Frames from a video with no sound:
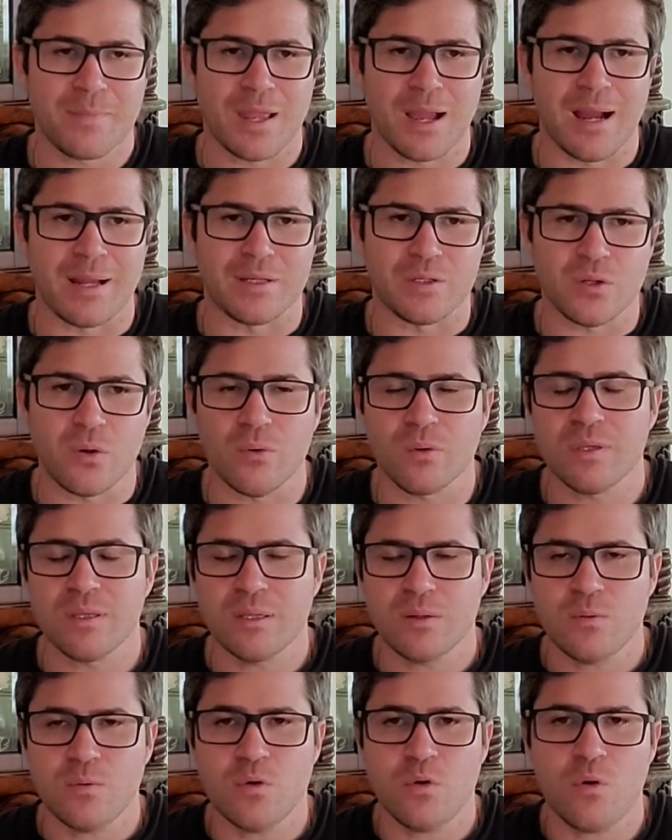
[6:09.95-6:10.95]
I don't think
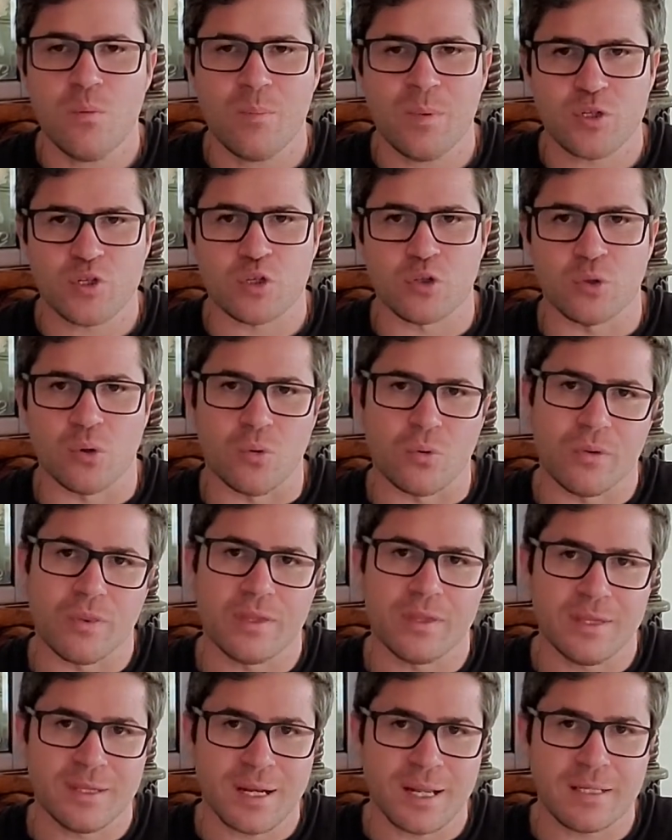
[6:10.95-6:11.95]
it will go much lower
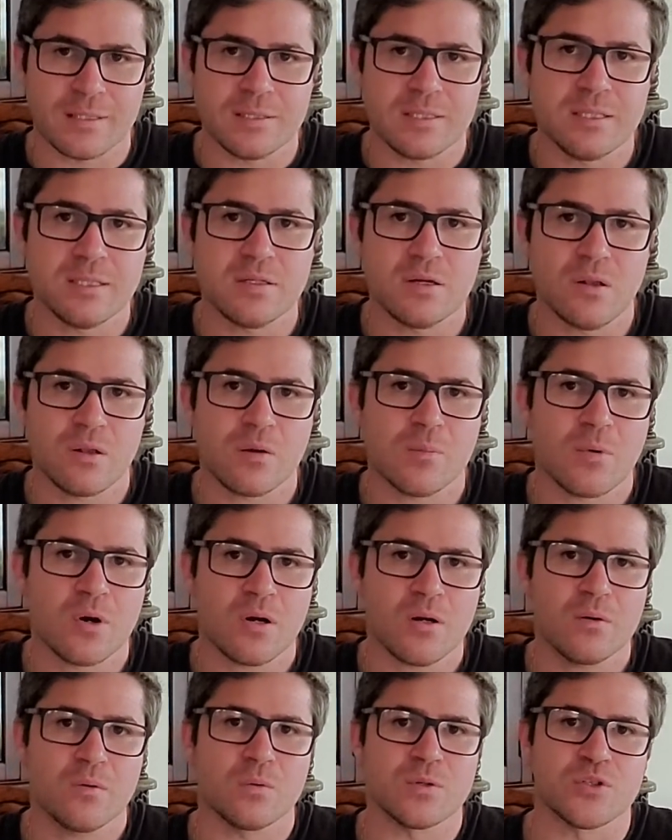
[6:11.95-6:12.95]
than the $19
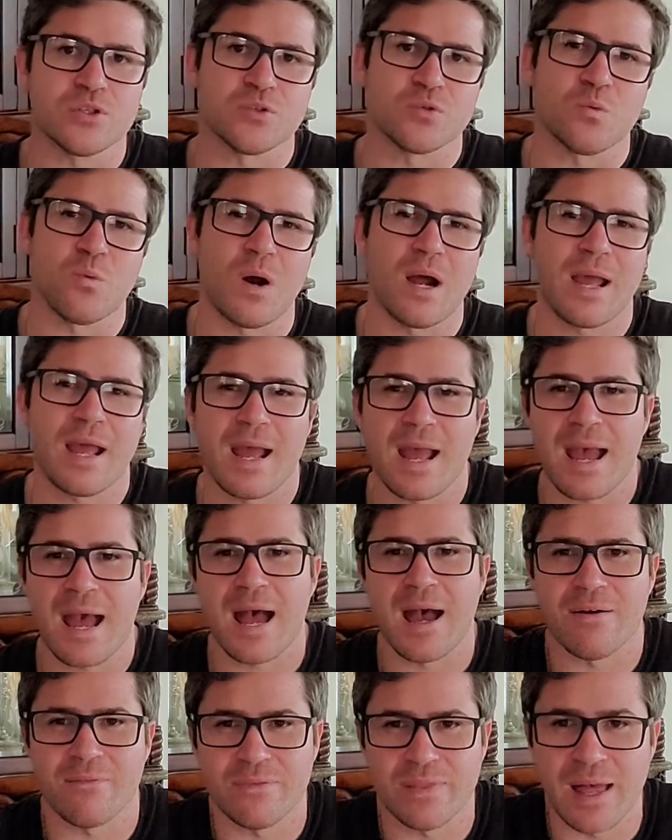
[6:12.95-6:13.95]
mark, which is why I
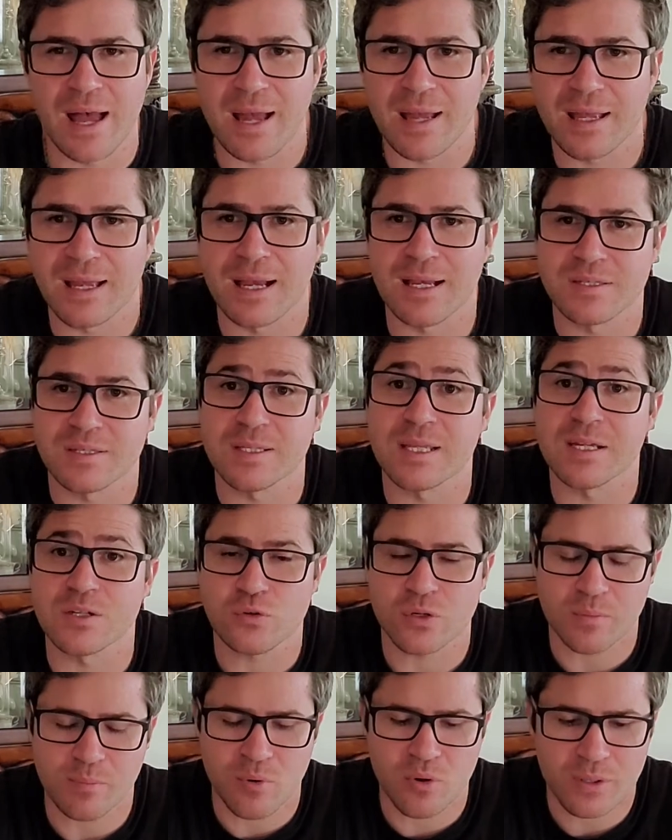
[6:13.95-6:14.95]
have that as the
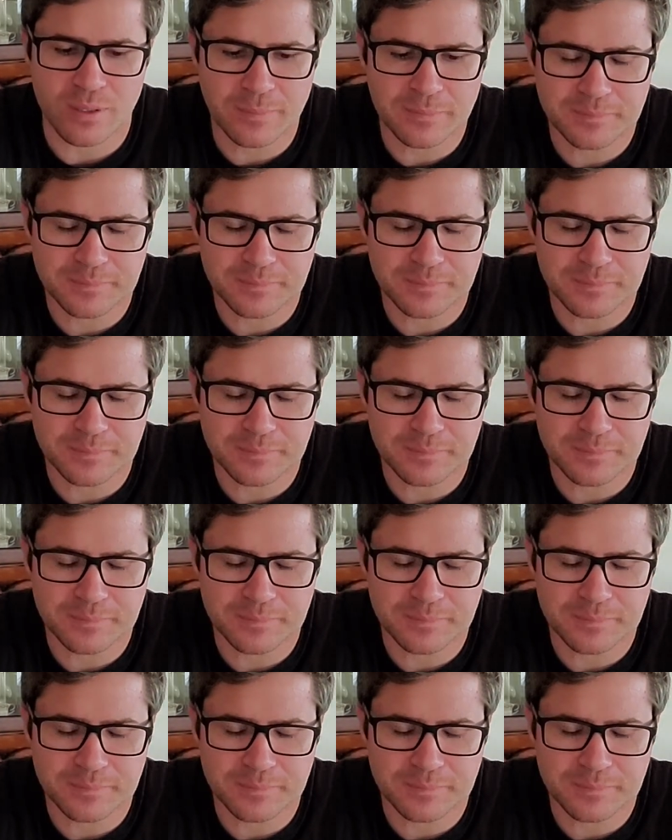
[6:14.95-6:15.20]
entry point.